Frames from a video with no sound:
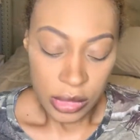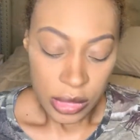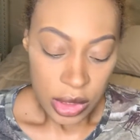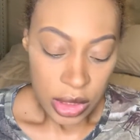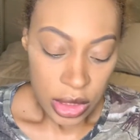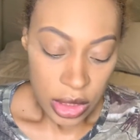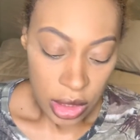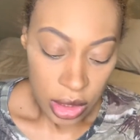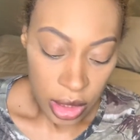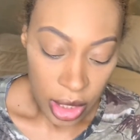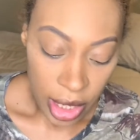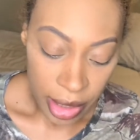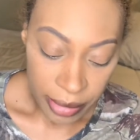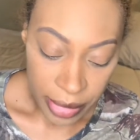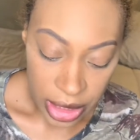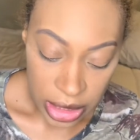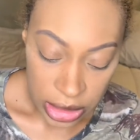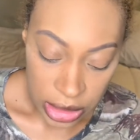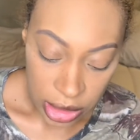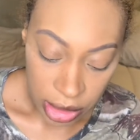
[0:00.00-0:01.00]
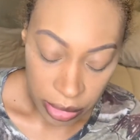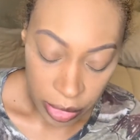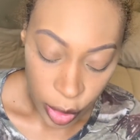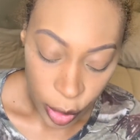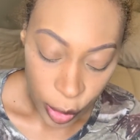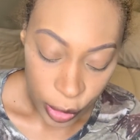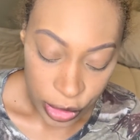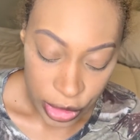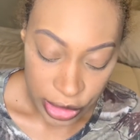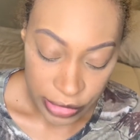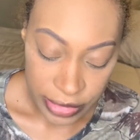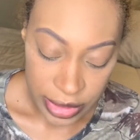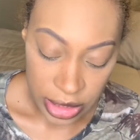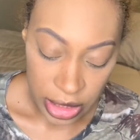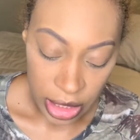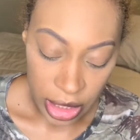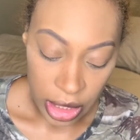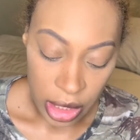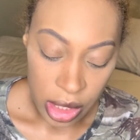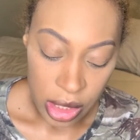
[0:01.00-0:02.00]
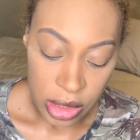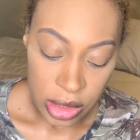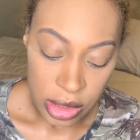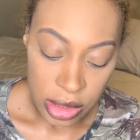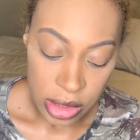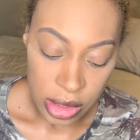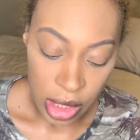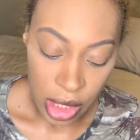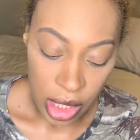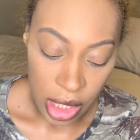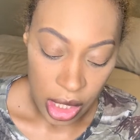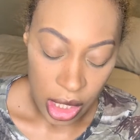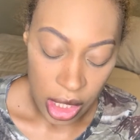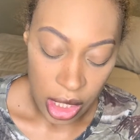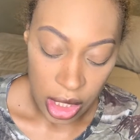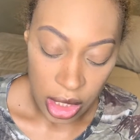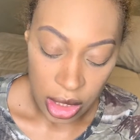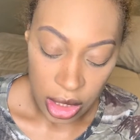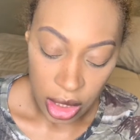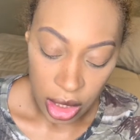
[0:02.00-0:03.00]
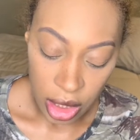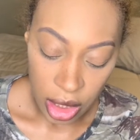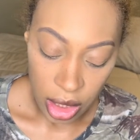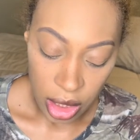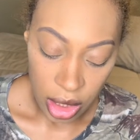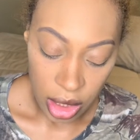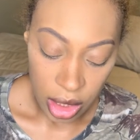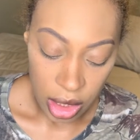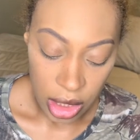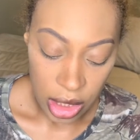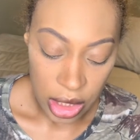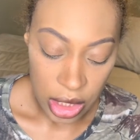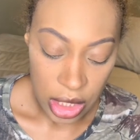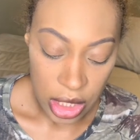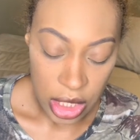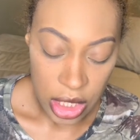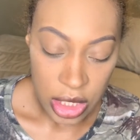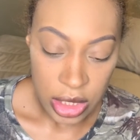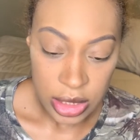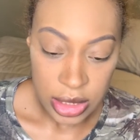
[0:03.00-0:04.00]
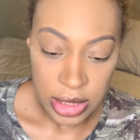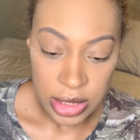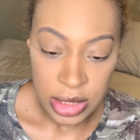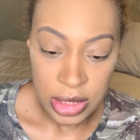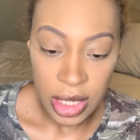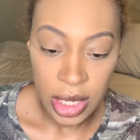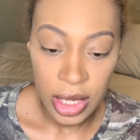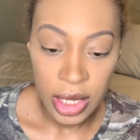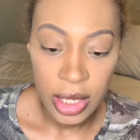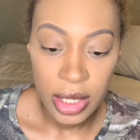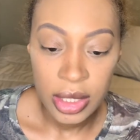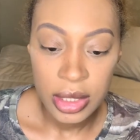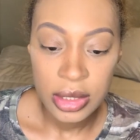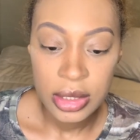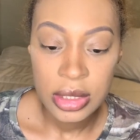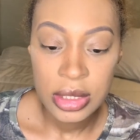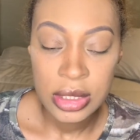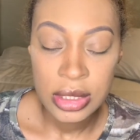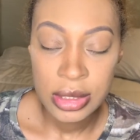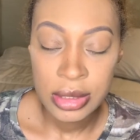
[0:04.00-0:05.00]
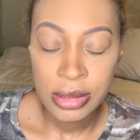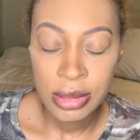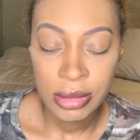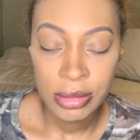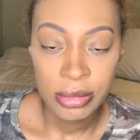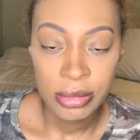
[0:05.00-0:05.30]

So God makes them coats of skins, and he says,